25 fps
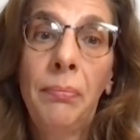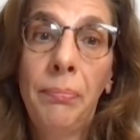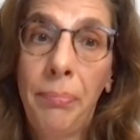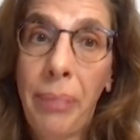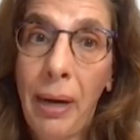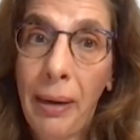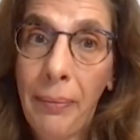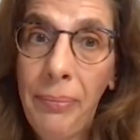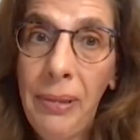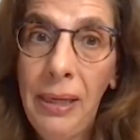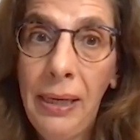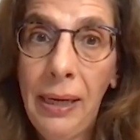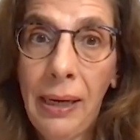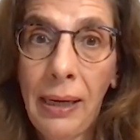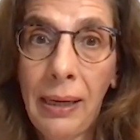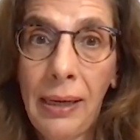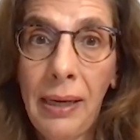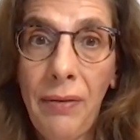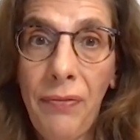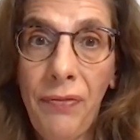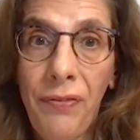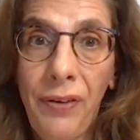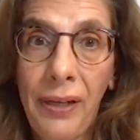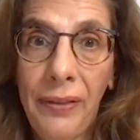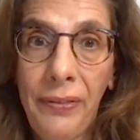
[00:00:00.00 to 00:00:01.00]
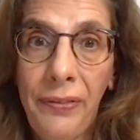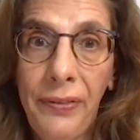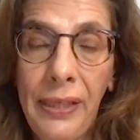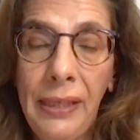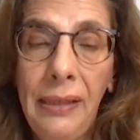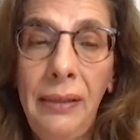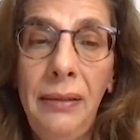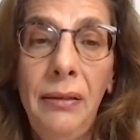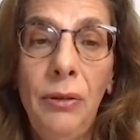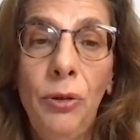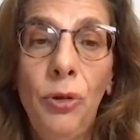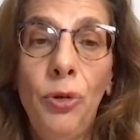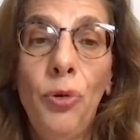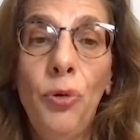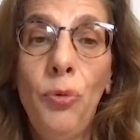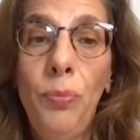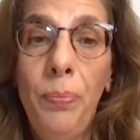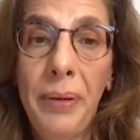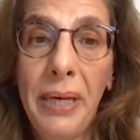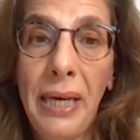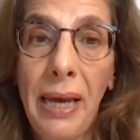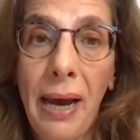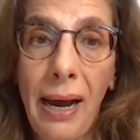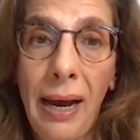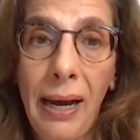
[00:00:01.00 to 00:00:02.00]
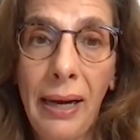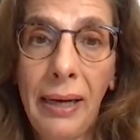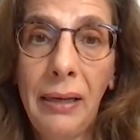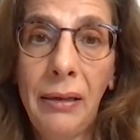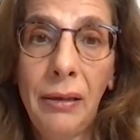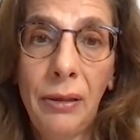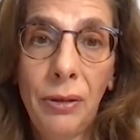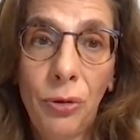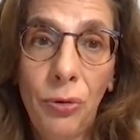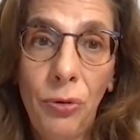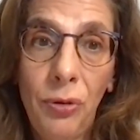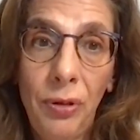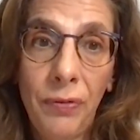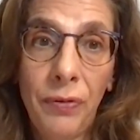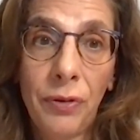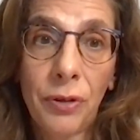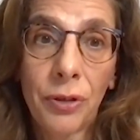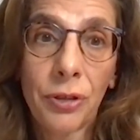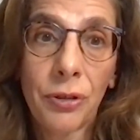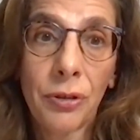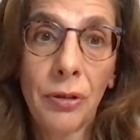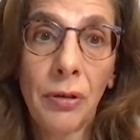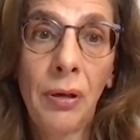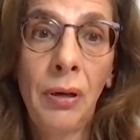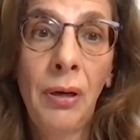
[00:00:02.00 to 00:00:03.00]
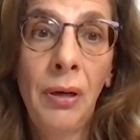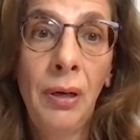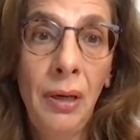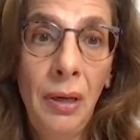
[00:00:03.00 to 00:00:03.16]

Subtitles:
publicly funded, UPI, Universal